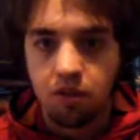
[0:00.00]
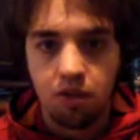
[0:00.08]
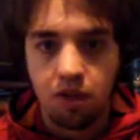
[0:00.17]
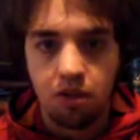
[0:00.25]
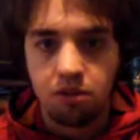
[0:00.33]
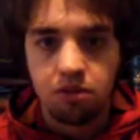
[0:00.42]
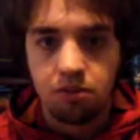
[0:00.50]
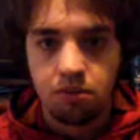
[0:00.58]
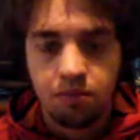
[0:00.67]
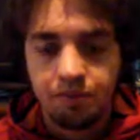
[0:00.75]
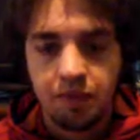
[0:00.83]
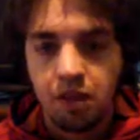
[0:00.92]
no.
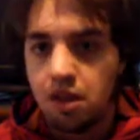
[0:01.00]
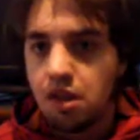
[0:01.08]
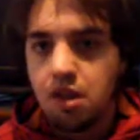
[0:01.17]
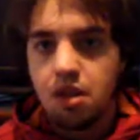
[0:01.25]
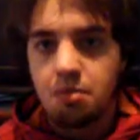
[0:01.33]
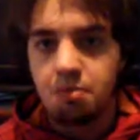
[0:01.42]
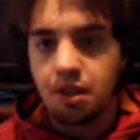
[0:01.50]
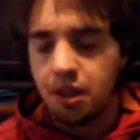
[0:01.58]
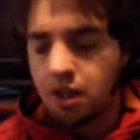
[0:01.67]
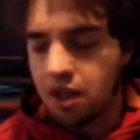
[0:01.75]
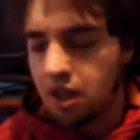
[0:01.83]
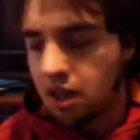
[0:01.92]

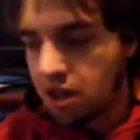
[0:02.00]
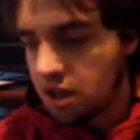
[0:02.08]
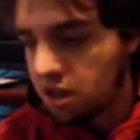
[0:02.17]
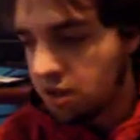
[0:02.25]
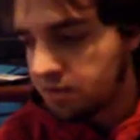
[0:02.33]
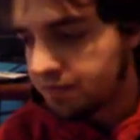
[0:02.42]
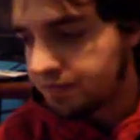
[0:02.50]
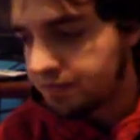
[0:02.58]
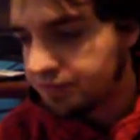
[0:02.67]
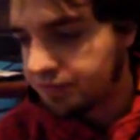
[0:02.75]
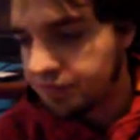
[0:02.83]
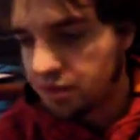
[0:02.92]
But
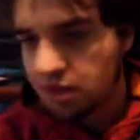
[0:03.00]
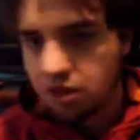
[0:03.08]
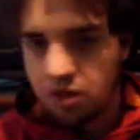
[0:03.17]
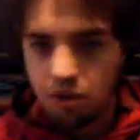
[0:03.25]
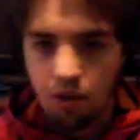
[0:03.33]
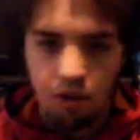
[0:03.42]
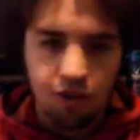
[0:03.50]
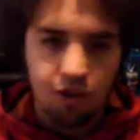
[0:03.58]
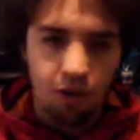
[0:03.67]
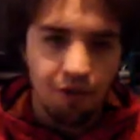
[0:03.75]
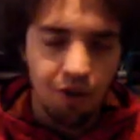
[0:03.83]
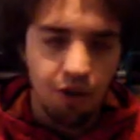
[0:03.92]
so on and
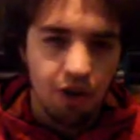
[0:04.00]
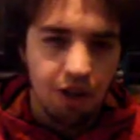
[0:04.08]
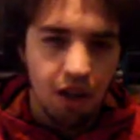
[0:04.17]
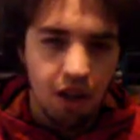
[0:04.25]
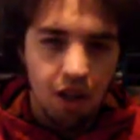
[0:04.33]
so forth.